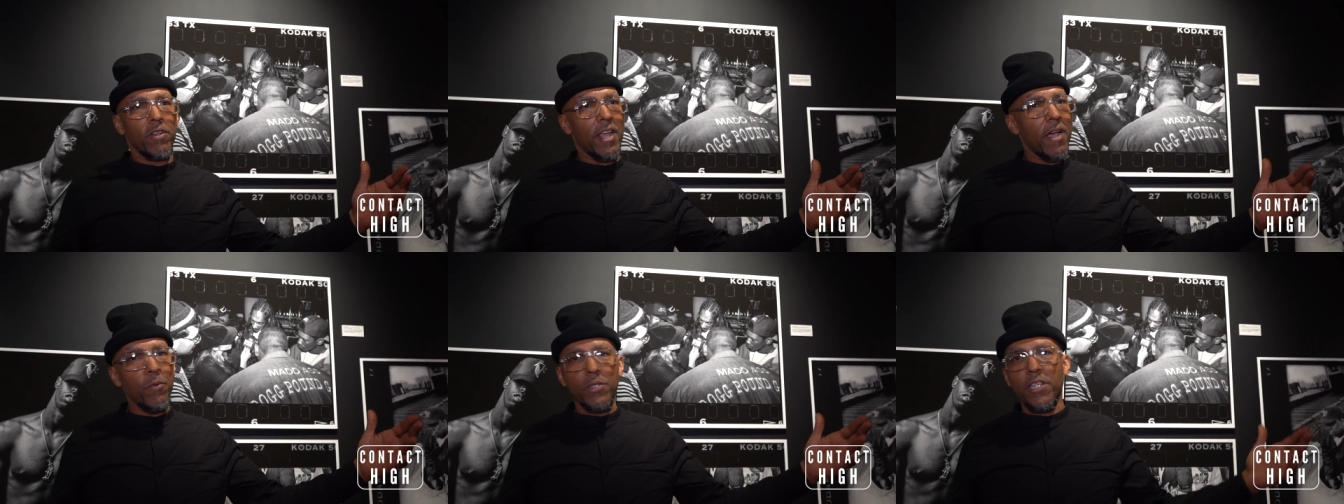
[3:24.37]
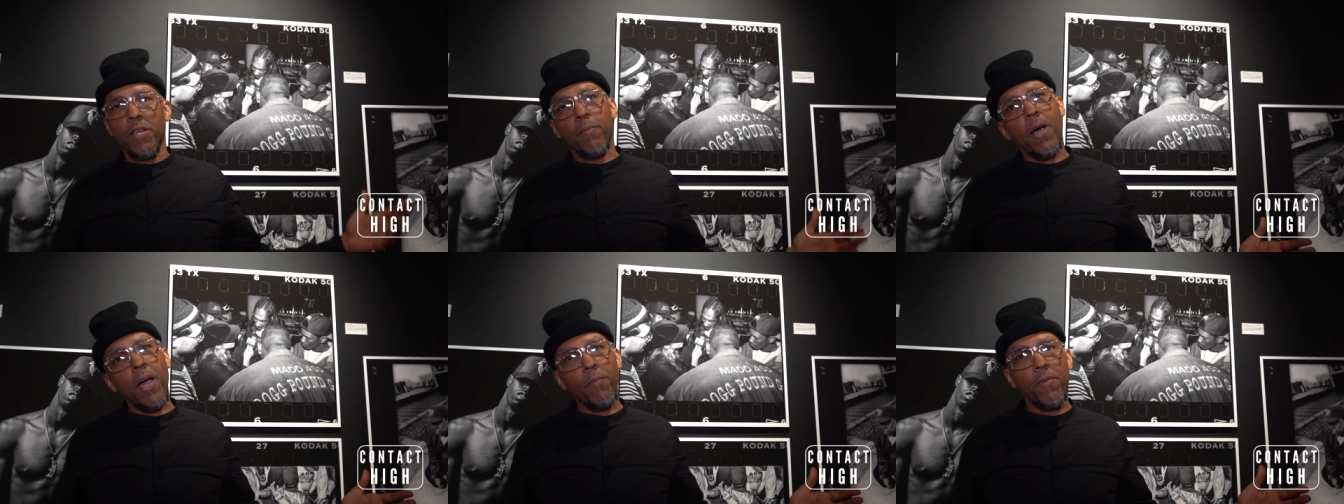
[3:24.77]
was
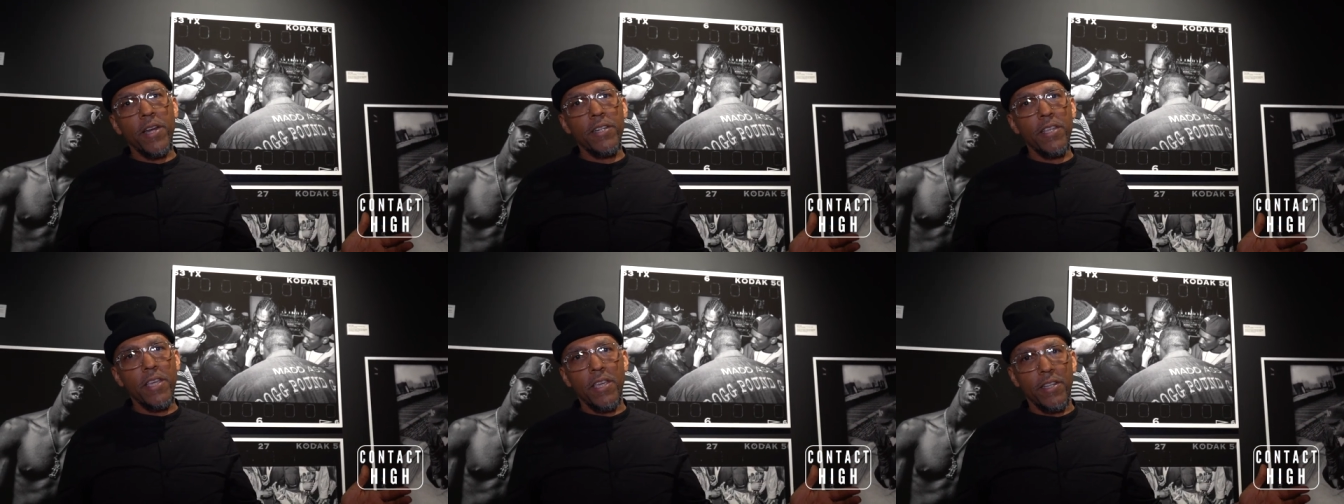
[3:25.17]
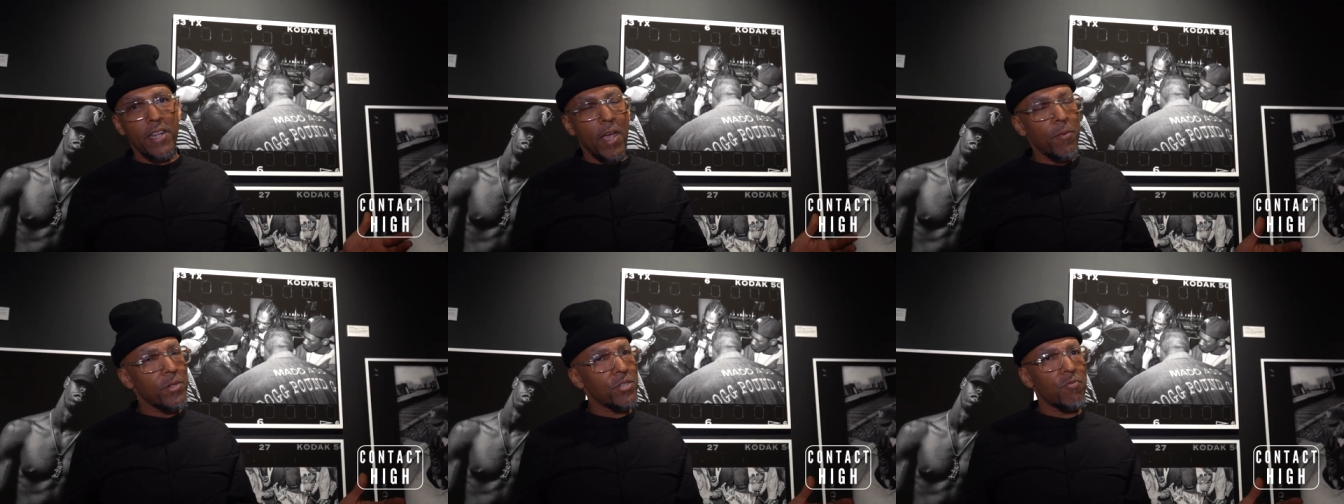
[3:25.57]
hip hop right there.
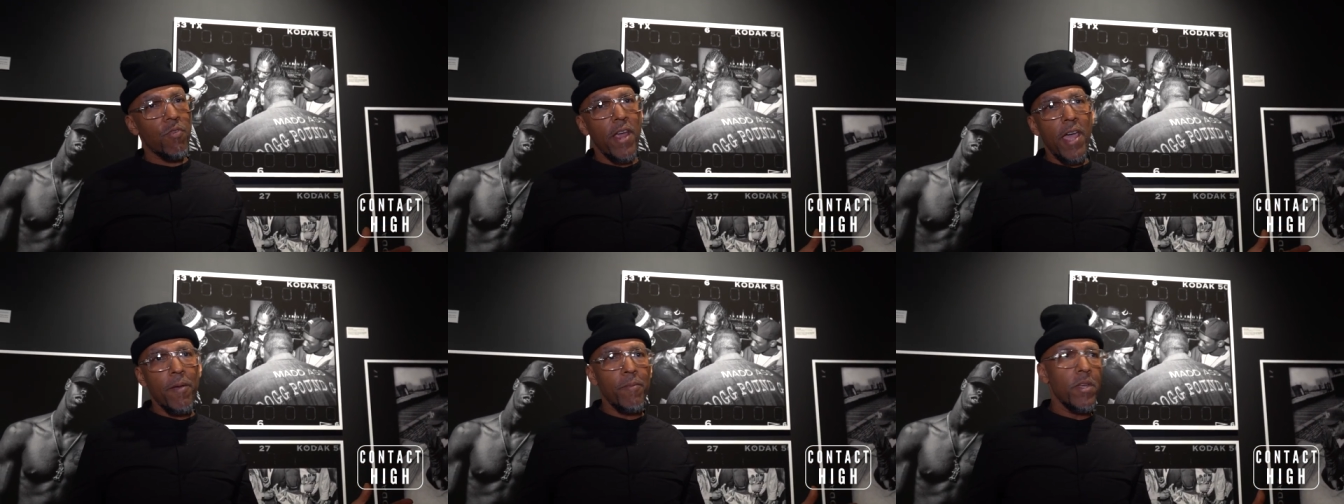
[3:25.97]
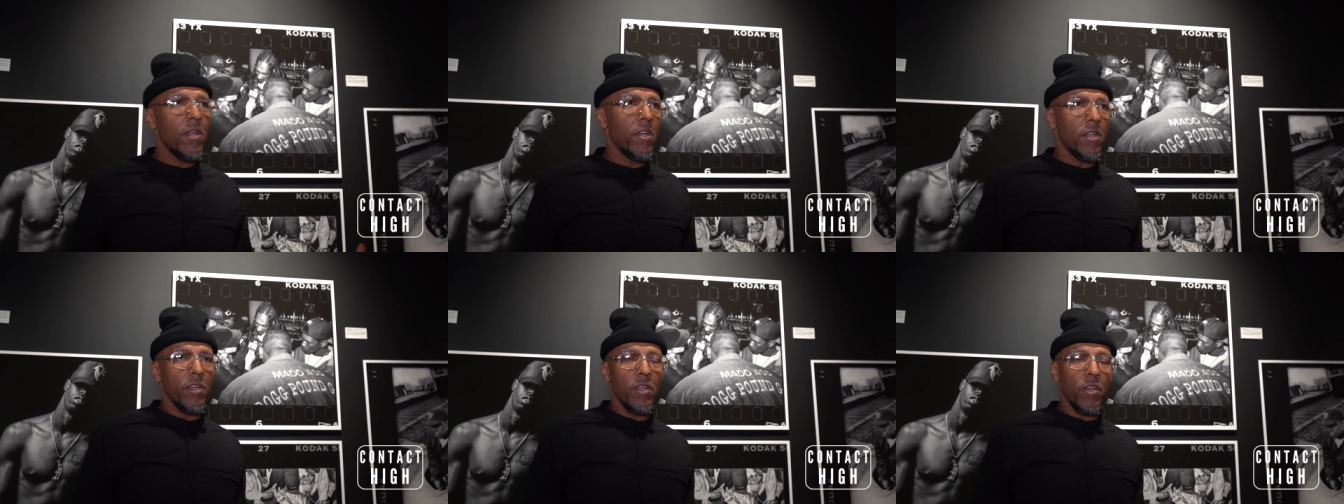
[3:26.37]
That was rap.